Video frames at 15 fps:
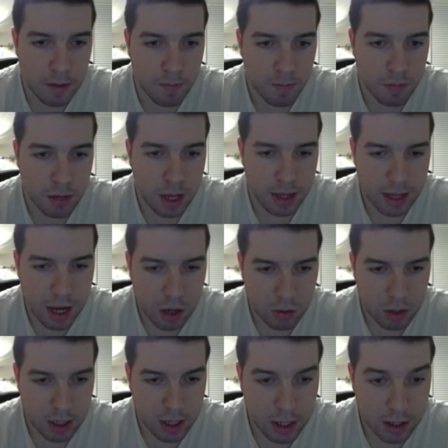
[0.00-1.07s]
and now
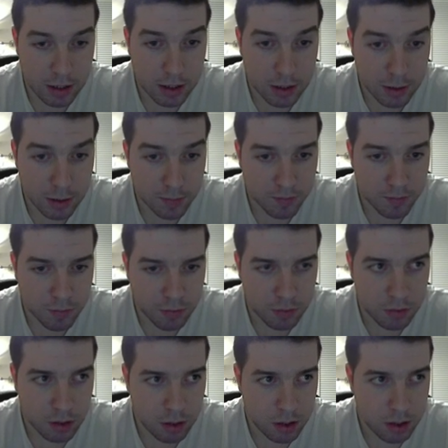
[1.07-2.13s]
they
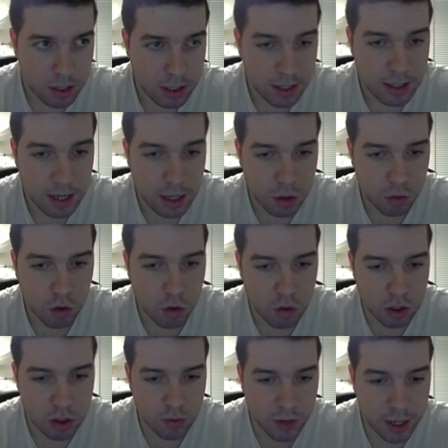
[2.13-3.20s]
decide to go
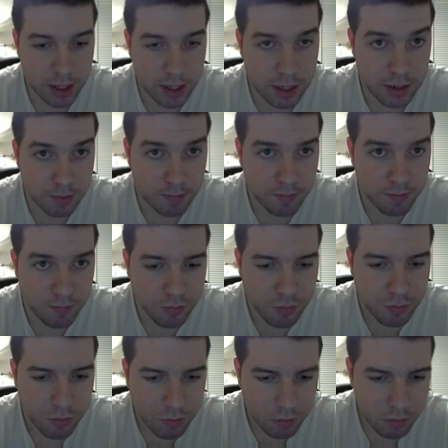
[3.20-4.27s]
straight in
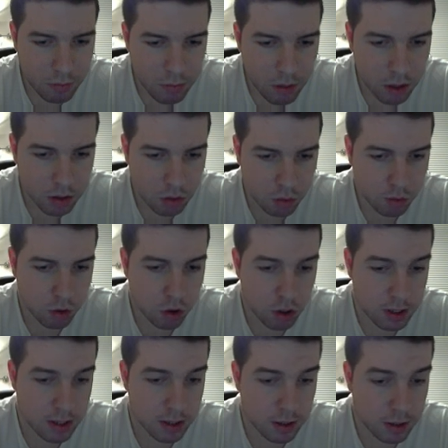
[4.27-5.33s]

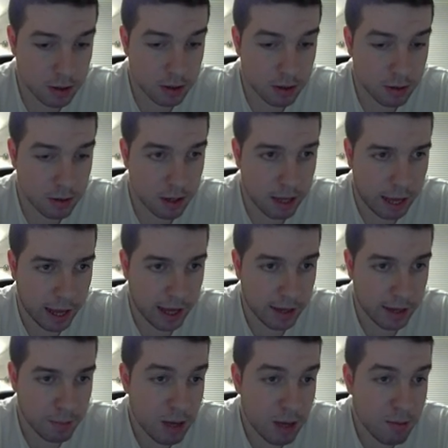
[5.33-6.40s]
towards A,
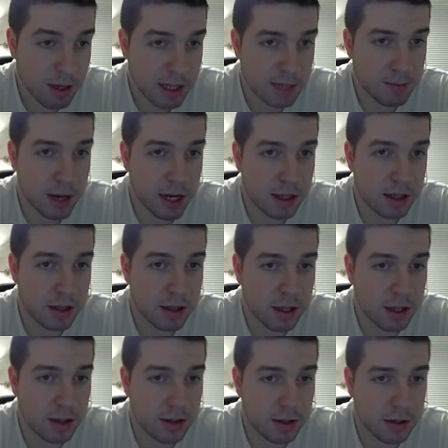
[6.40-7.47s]
maybe expecting
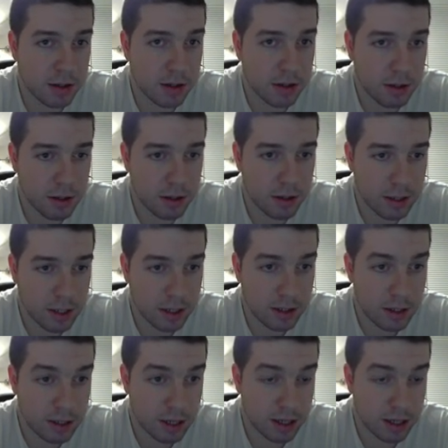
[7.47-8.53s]
that the
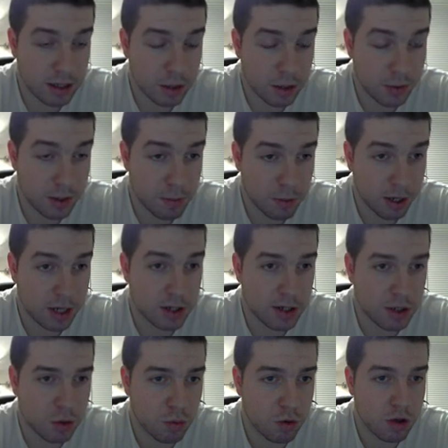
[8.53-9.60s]
CTs had 3 players
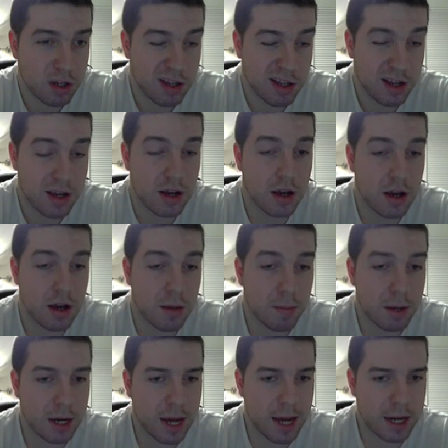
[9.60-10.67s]
towards
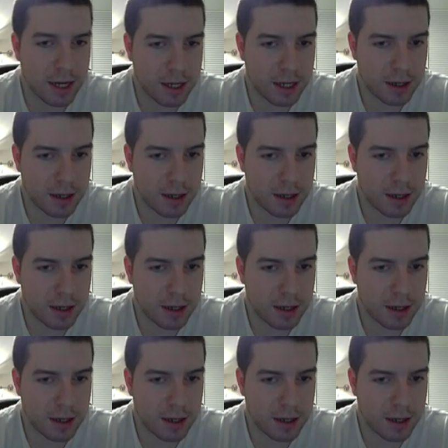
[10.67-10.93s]
banana